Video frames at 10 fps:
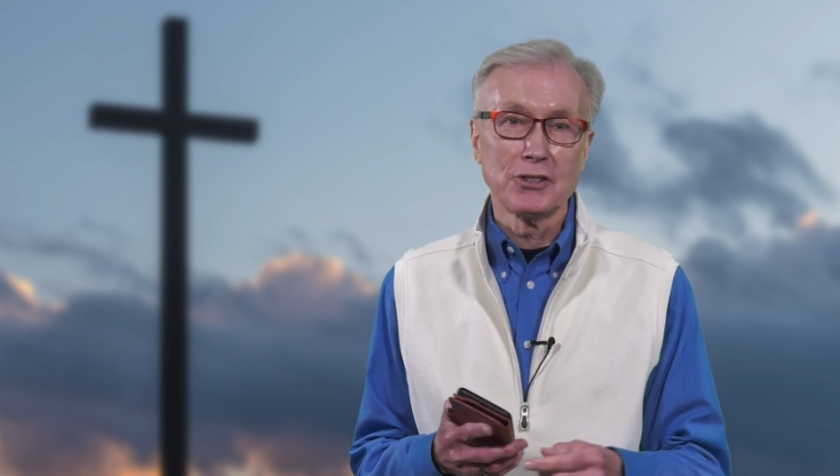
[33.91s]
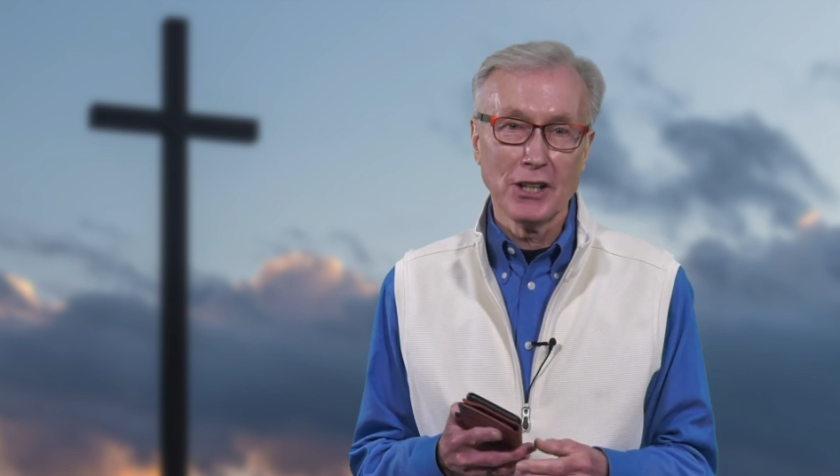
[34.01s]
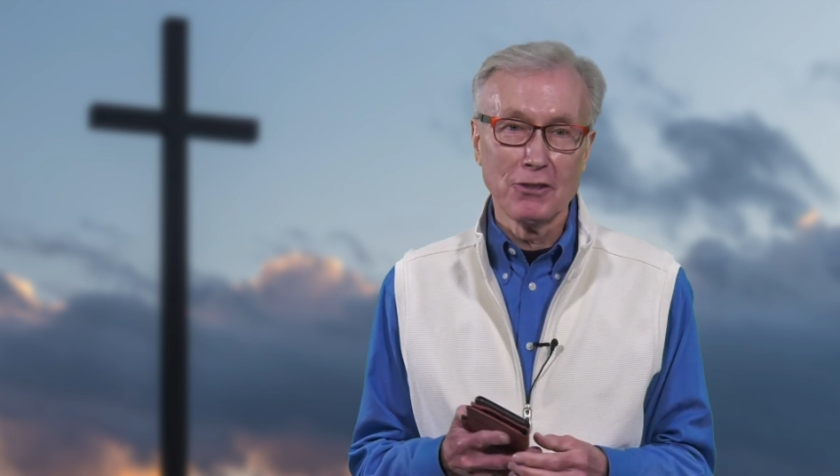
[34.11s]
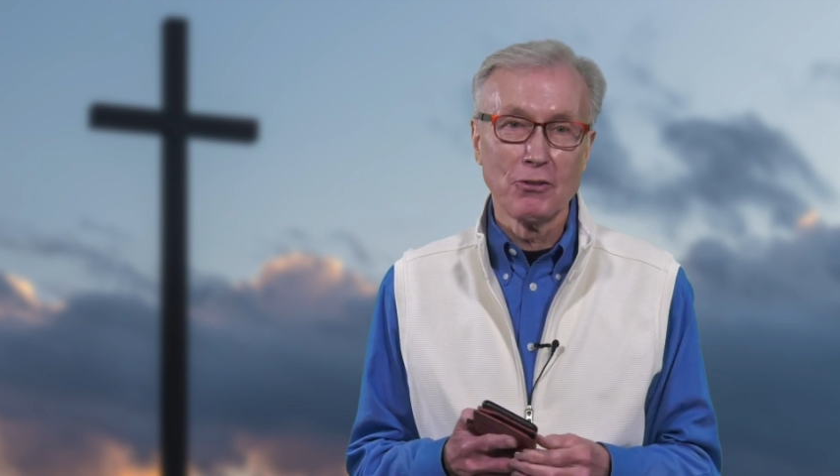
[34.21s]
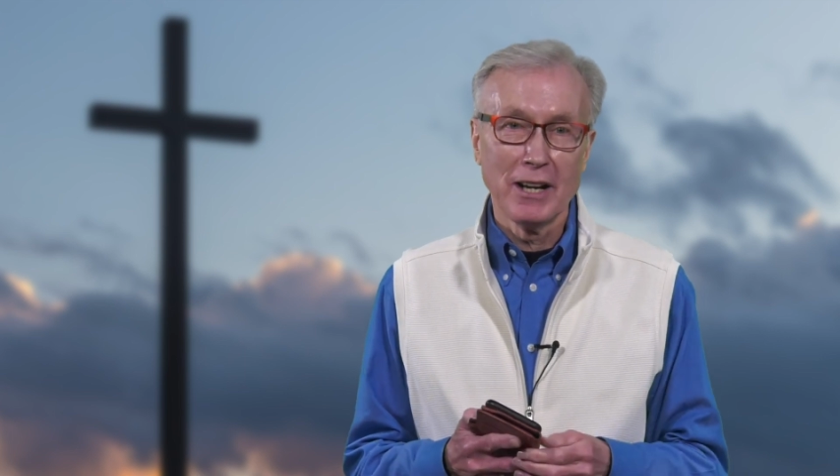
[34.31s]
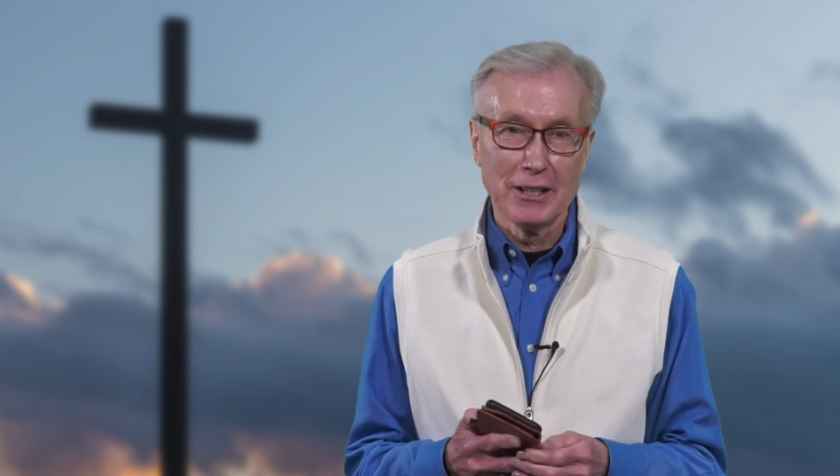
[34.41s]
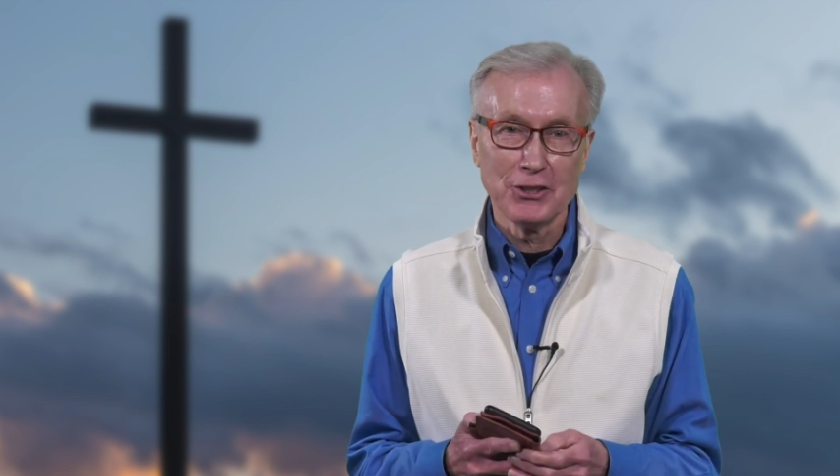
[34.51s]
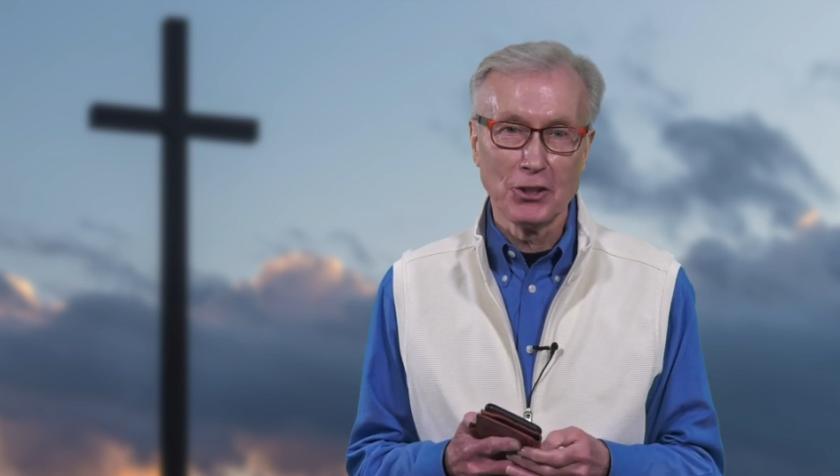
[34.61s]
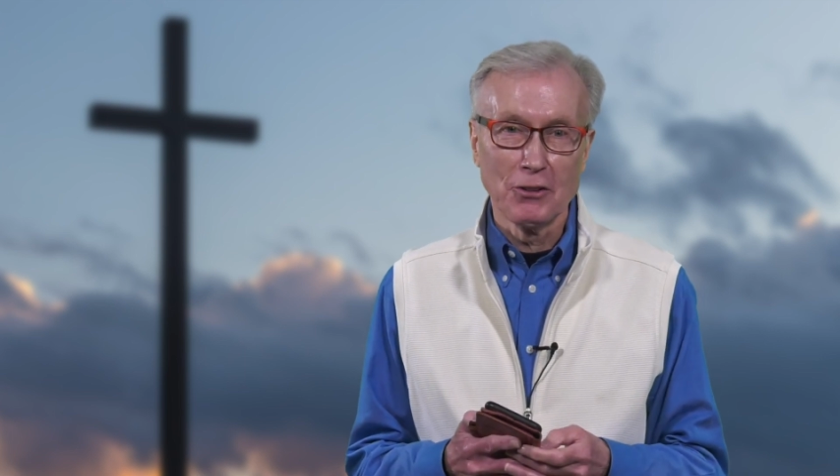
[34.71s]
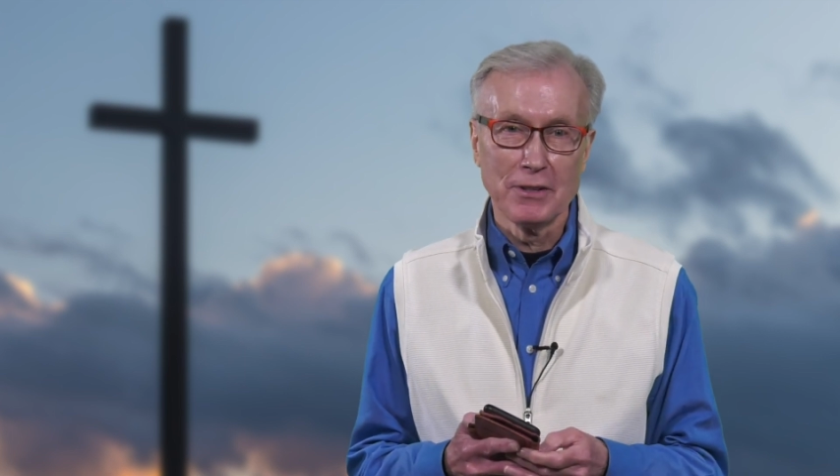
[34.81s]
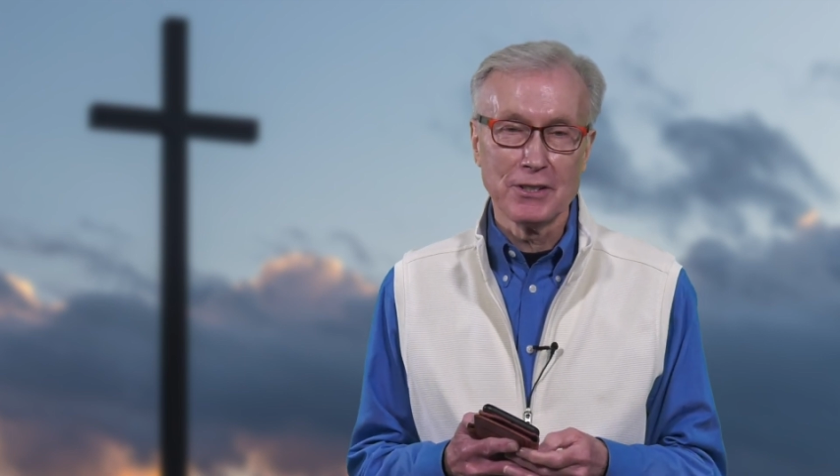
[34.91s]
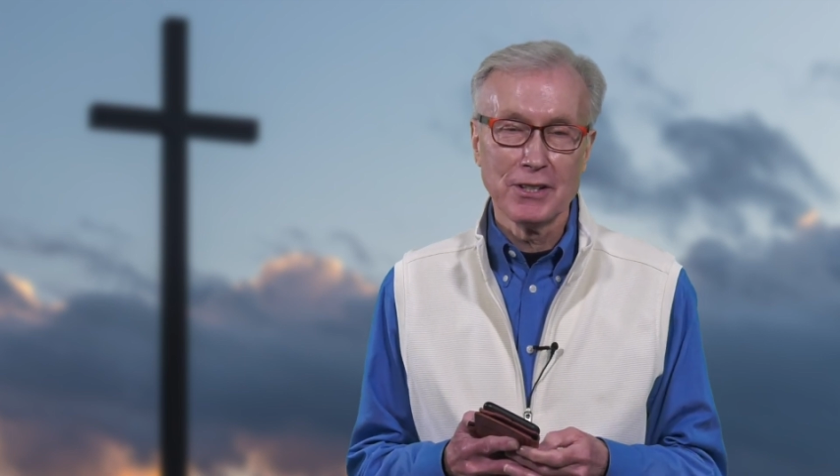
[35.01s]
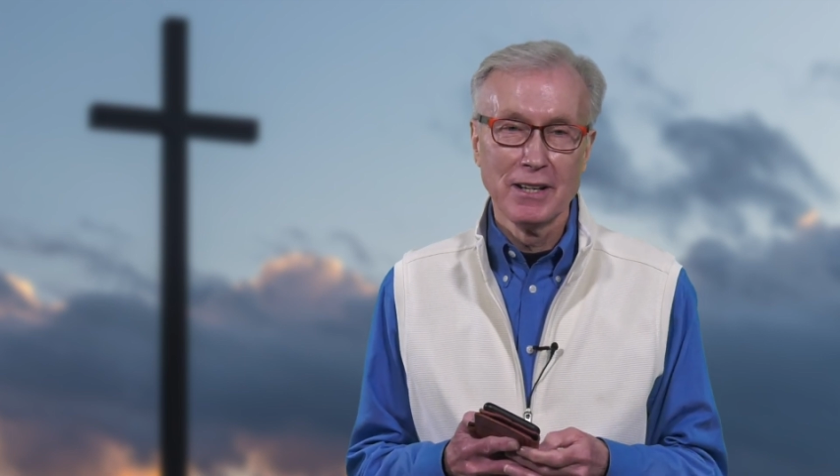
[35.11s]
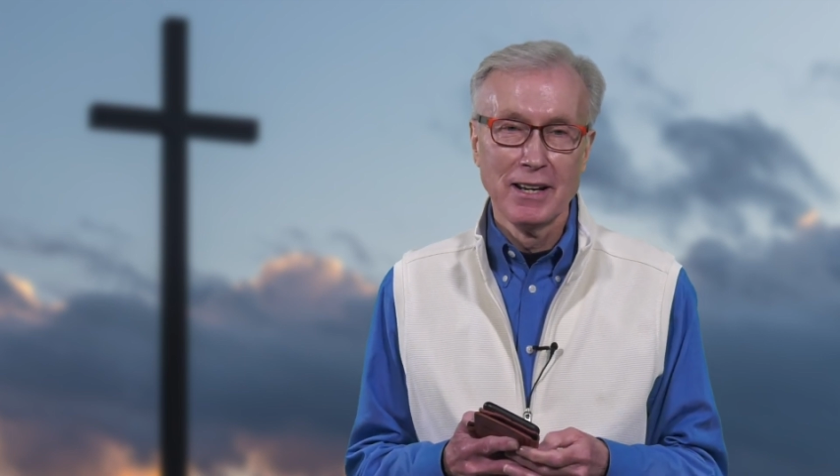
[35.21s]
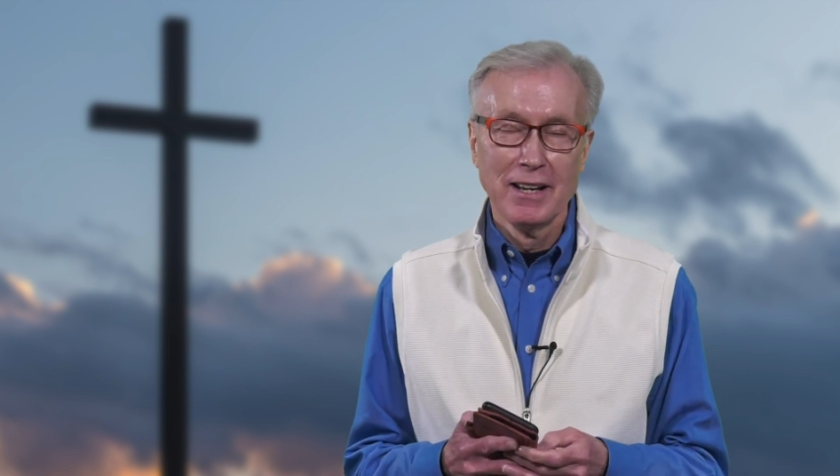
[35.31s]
sunrise service.